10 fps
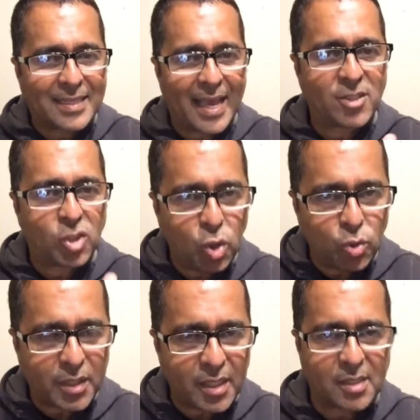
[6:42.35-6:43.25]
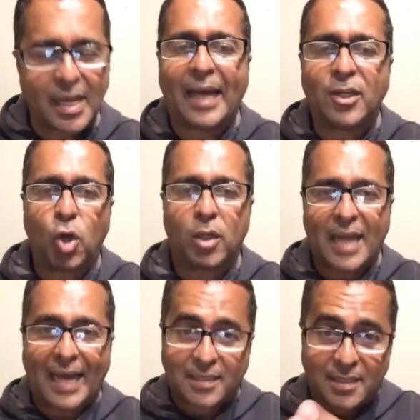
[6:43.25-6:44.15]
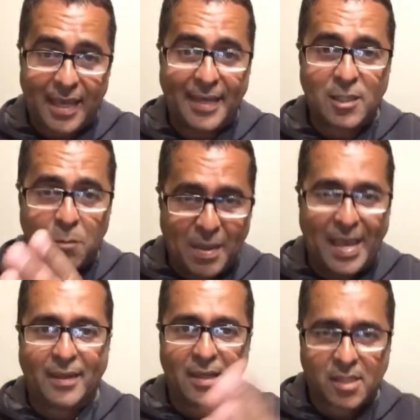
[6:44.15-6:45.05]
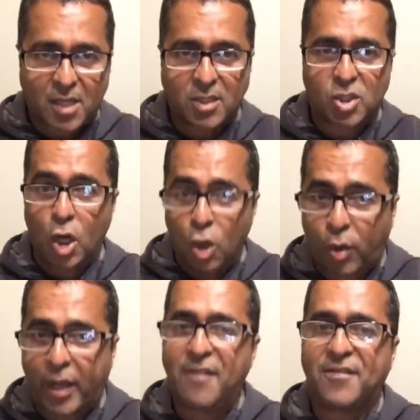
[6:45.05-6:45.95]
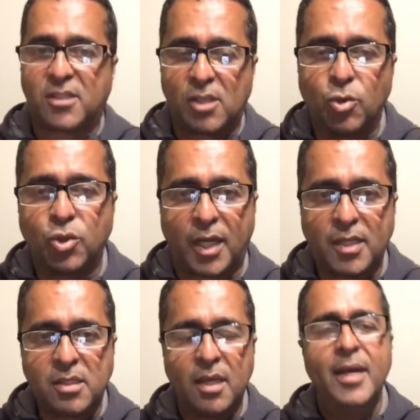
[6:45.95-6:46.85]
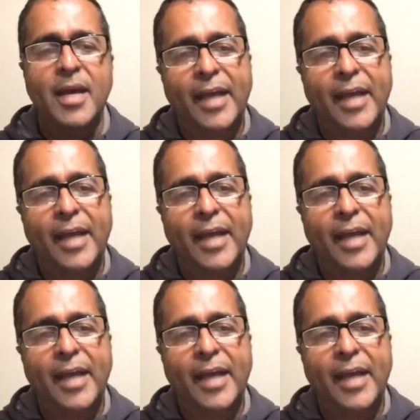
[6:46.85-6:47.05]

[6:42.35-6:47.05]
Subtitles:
as excuses and not as things being discussed looking for solutions